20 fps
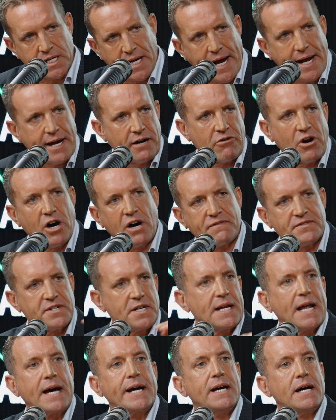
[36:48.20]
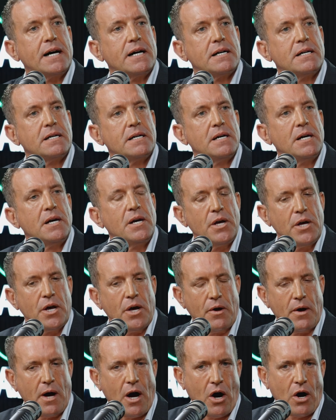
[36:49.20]
layer after layer.
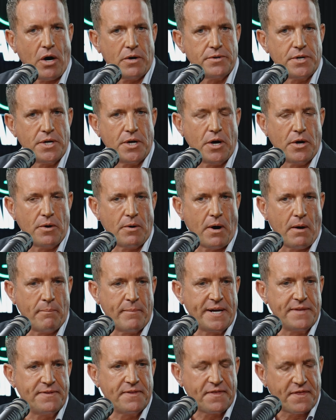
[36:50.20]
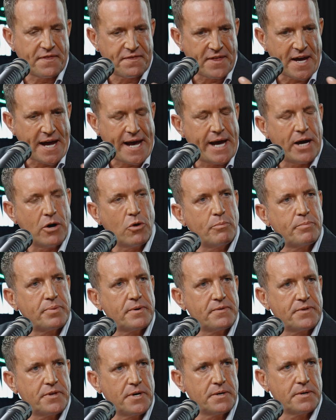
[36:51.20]
Yes. I mean, the
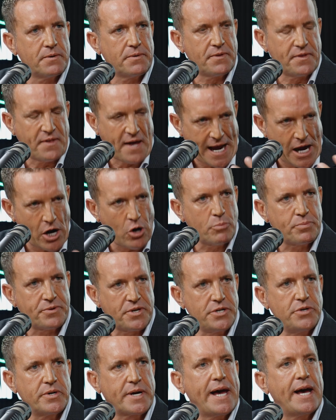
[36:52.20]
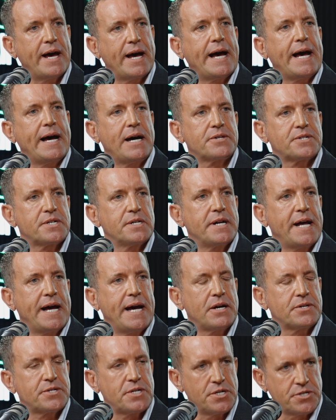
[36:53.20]
help that you get at Haus &
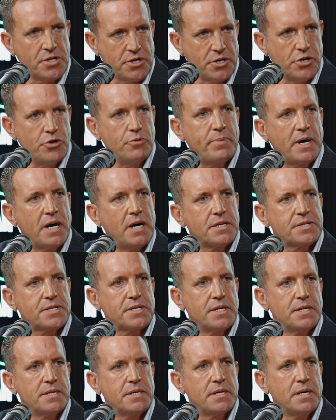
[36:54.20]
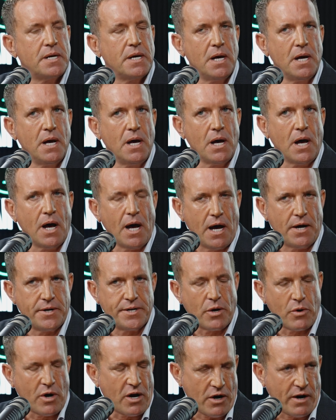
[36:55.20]
Haus as a new person. You
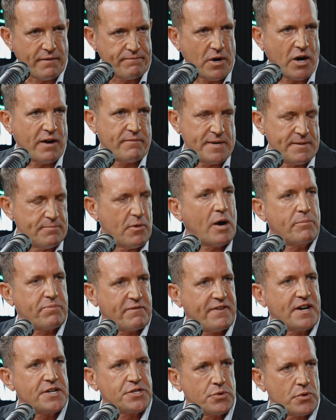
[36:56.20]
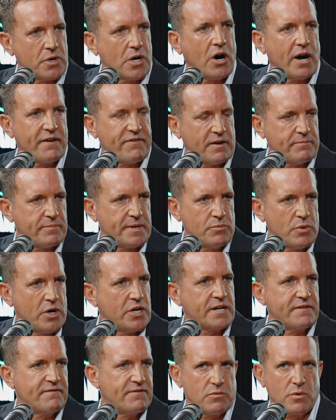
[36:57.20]
know, I in my professional life, I've been
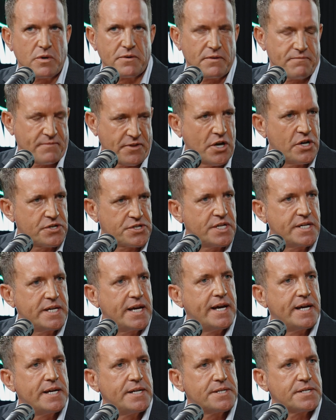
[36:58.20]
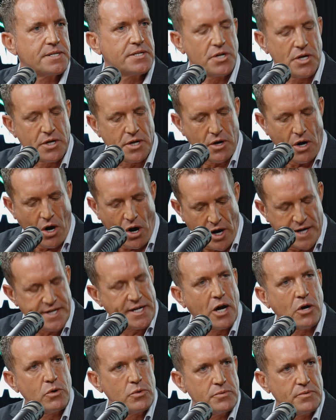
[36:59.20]
working for 30 years. I
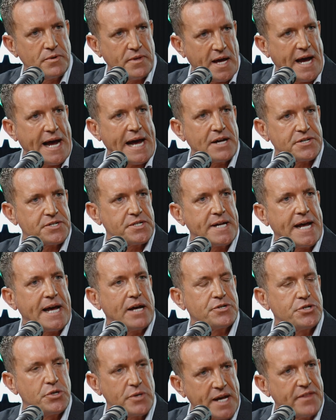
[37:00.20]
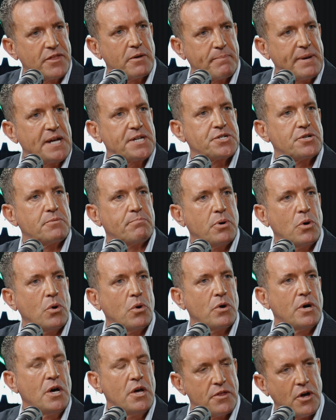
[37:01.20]
know that Haus & Haus, you get the best
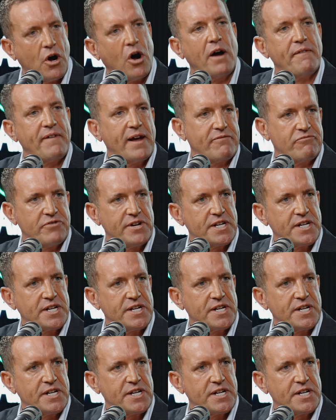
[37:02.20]
support that I've ever